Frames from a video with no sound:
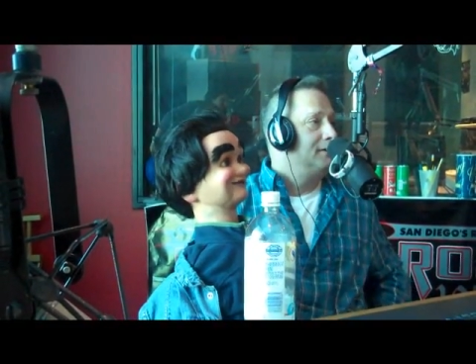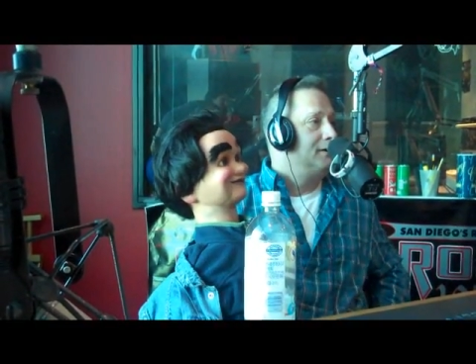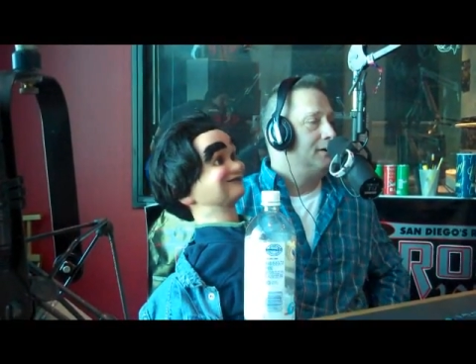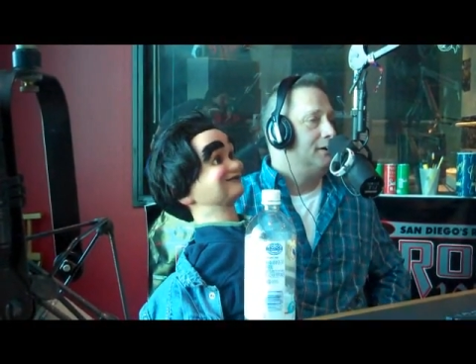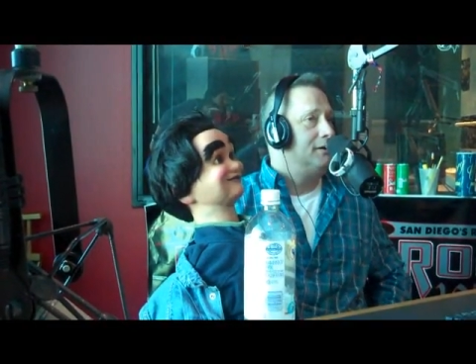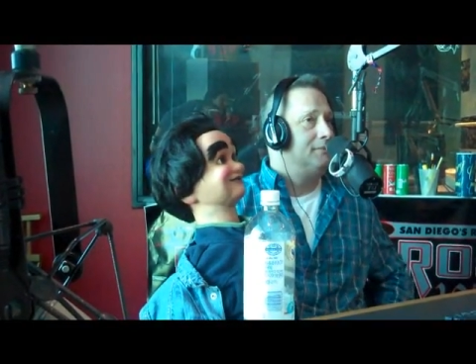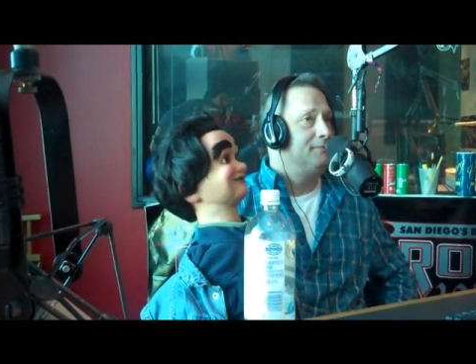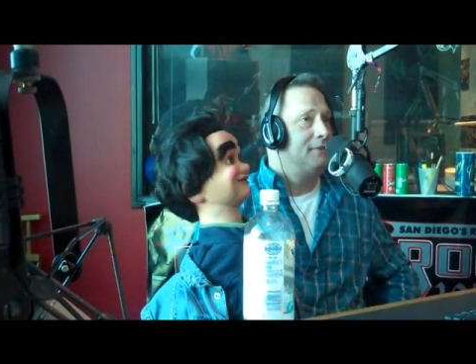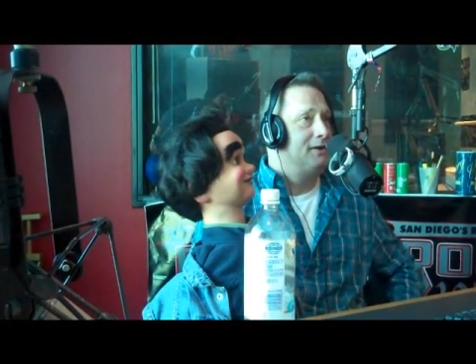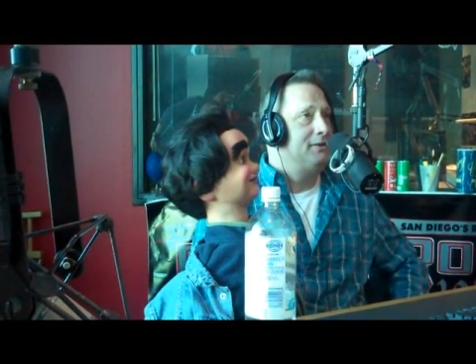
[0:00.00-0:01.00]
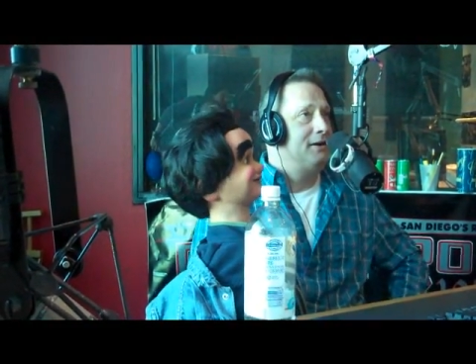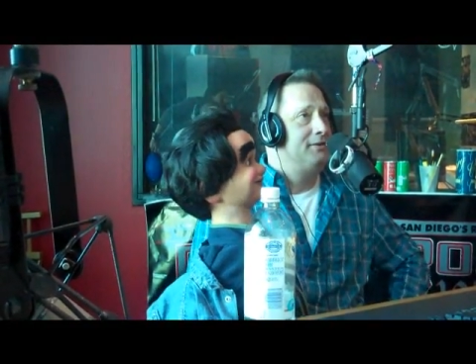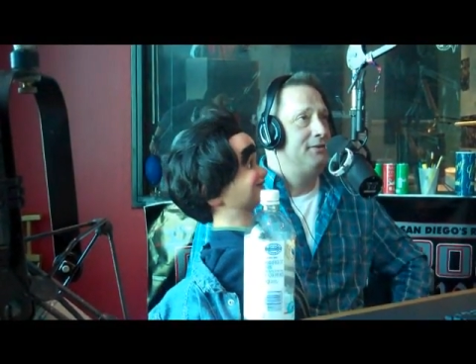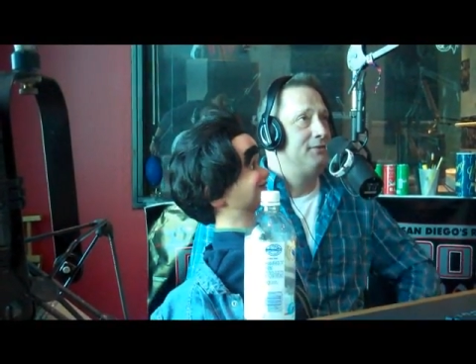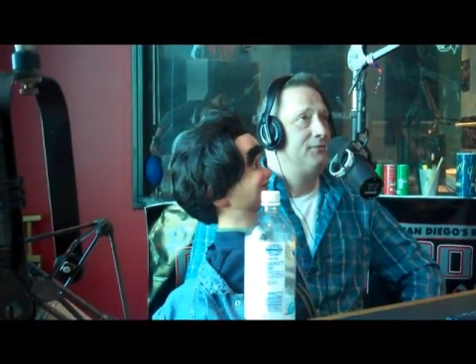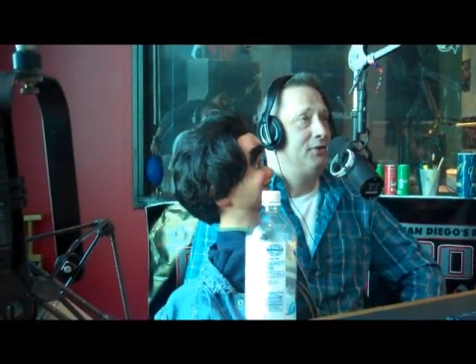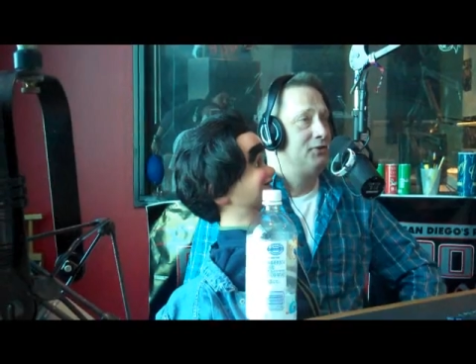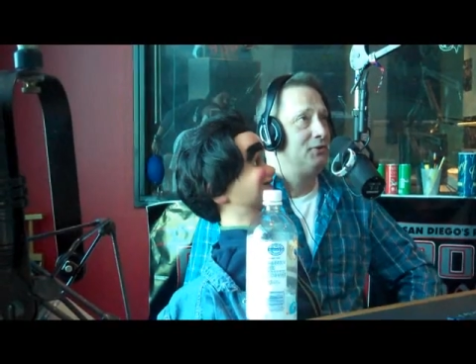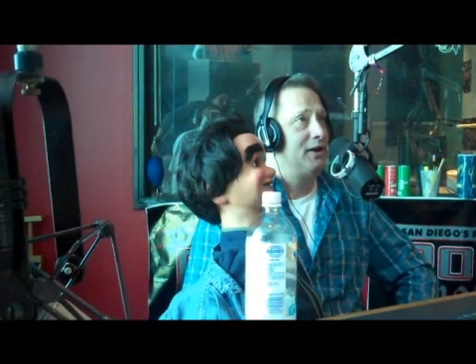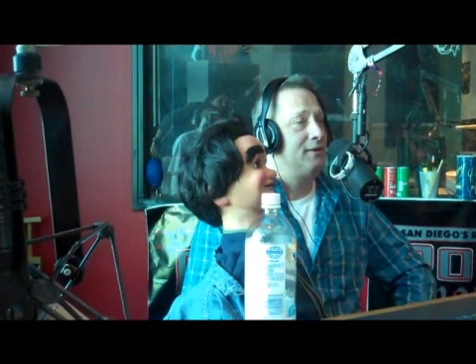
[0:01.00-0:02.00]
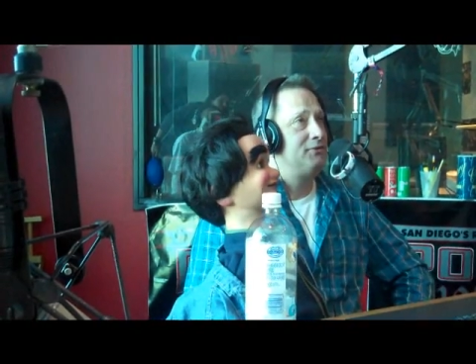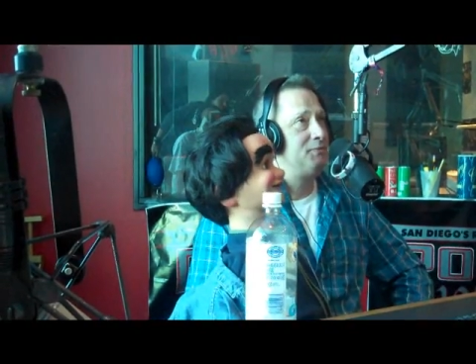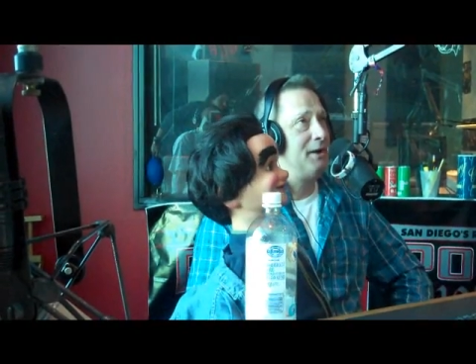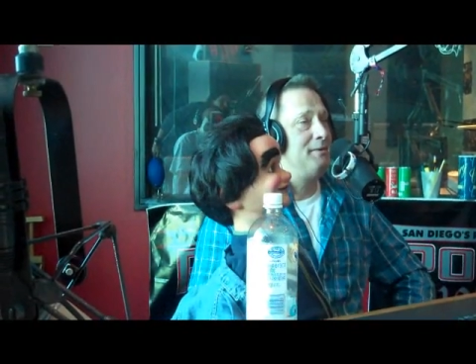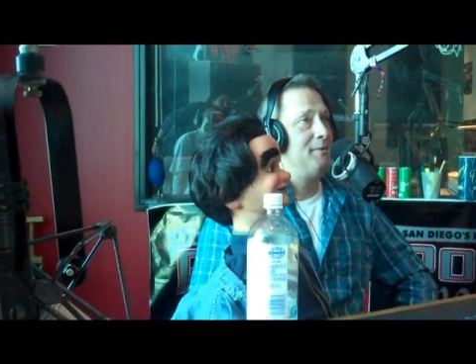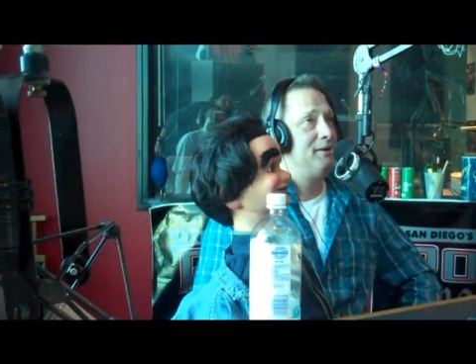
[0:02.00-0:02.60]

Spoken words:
The first one I was probably about